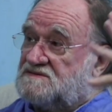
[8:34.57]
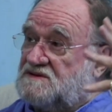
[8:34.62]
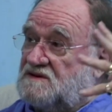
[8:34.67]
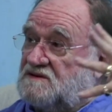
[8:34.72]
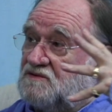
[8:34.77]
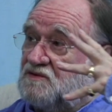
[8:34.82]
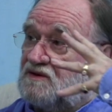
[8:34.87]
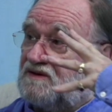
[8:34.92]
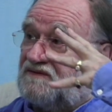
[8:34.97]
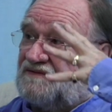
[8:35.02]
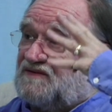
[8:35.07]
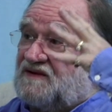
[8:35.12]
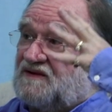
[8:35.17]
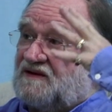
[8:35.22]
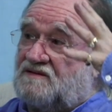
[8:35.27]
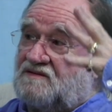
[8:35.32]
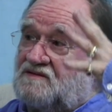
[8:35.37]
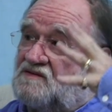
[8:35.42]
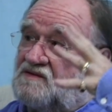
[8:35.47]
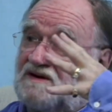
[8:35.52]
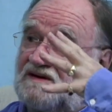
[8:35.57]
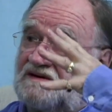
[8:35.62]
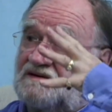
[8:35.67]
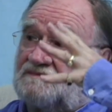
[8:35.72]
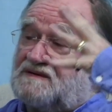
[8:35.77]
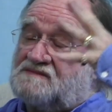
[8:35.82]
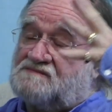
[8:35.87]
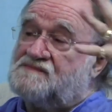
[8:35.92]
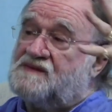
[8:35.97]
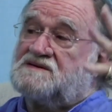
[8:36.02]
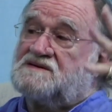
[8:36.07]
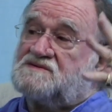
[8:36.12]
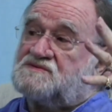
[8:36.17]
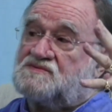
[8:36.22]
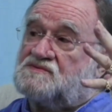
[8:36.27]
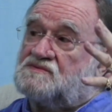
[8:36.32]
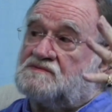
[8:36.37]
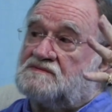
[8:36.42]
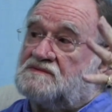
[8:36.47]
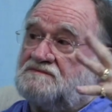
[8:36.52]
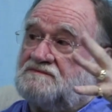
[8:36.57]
You can say you're a little bit mental,